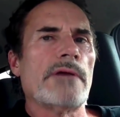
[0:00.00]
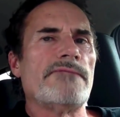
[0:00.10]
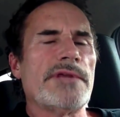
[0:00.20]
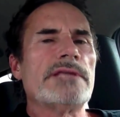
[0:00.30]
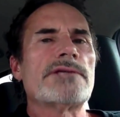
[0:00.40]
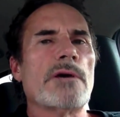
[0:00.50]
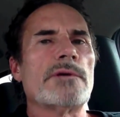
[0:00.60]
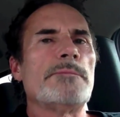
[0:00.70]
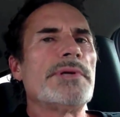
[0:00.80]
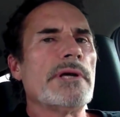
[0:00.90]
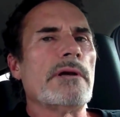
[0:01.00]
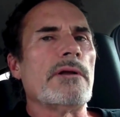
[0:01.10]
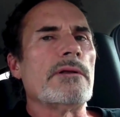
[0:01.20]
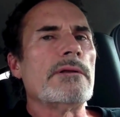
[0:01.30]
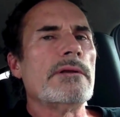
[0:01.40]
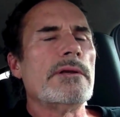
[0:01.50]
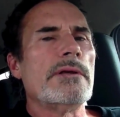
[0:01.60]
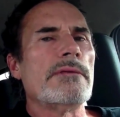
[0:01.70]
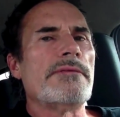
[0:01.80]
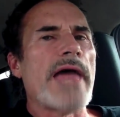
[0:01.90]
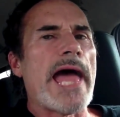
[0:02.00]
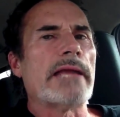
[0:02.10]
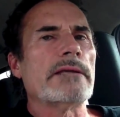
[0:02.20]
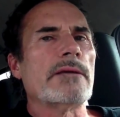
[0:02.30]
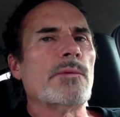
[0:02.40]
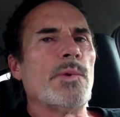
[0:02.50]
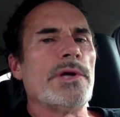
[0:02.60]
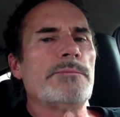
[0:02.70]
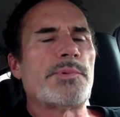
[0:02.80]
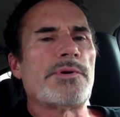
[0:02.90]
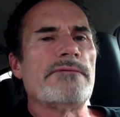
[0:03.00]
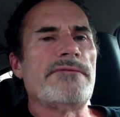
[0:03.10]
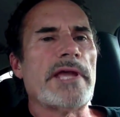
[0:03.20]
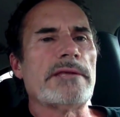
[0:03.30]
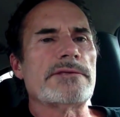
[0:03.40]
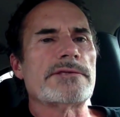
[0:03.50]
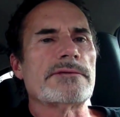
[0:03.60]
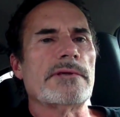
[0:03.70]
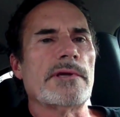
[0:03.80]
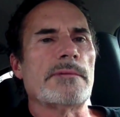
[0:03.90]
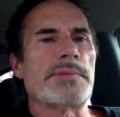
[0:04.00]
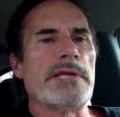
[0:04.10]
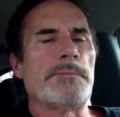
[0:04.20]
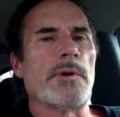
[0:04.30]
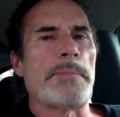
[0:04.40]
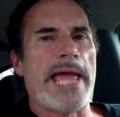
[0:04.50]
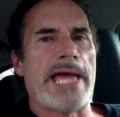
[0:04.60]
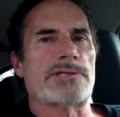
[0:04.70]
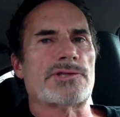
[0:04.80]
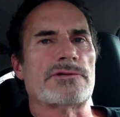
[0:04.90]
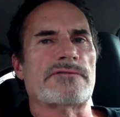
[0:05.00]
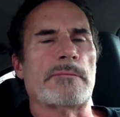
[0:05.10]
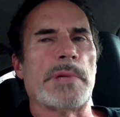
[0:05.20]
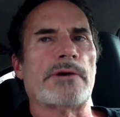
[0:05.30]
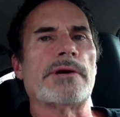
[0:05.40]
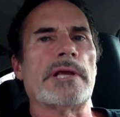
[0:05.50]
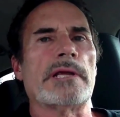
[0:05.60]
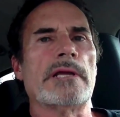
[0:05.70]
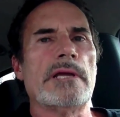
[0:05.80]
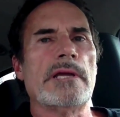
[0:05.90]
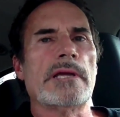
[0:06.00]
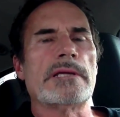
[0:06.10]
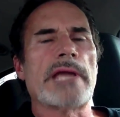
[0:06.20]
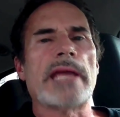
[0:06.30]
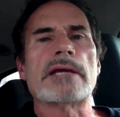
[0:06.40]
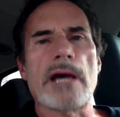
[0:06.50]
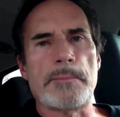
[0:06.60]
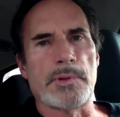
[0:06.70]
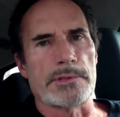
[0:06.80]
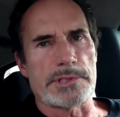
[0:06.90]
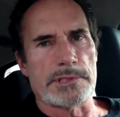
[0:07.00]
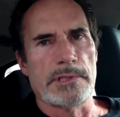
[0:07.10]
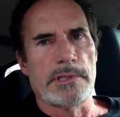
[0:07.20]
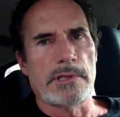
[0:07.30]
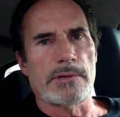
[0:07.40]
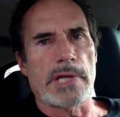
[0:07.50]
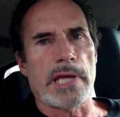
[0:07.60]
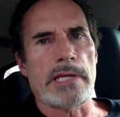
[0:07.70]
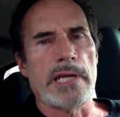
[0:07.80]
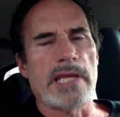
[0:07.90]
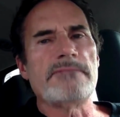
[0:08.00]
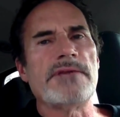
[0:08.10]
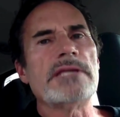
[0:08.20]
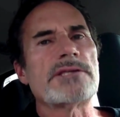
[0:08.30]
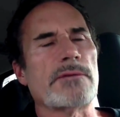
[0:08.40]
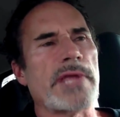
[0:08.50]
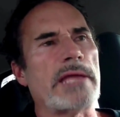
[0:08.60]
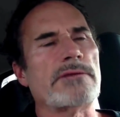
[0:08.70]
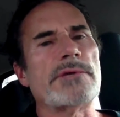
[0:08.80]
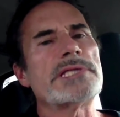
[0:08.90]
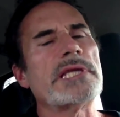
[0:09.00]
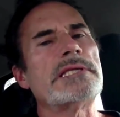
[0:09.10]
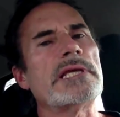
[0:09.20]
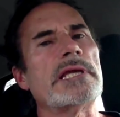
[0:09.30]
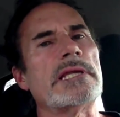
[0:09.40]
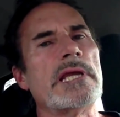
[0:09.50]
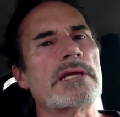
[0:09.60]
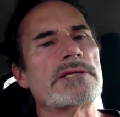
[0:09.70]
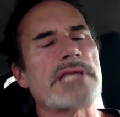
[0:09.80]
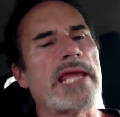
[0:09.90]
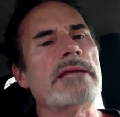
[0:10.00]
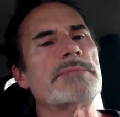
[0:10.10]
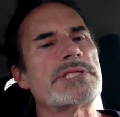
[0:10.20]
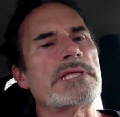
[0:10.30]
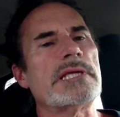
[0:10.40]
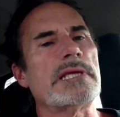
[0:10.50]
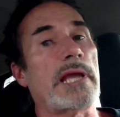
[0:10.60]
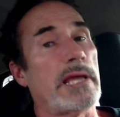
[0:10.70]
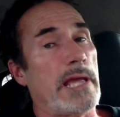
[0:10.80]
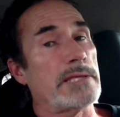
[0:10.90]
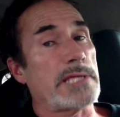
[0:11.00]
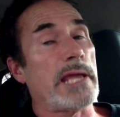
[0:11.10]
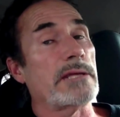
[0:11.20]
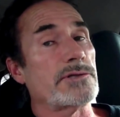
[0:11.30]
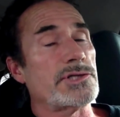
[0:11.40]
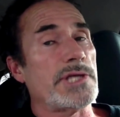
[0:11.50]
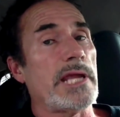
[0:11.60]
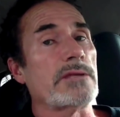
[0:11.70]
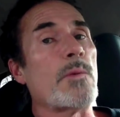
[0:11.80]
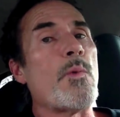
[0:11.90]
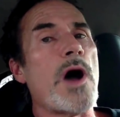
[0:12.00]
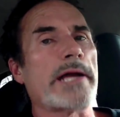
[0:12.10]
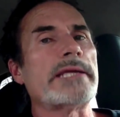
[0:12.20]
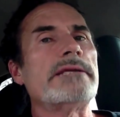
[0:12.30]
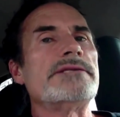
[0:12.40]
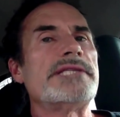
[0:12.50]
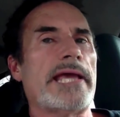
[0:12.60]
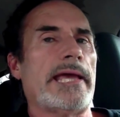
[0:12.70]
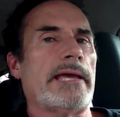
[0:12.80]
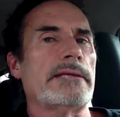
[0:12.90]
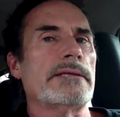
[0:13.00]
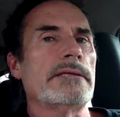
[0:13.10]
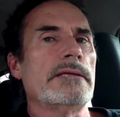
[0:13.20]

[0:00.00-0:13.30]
vetoed a bill that would prevent people, pastors, from marrying gay couples. Okay, he vetoed that, and the reason he did because AMC, as I understand, The Walking Dead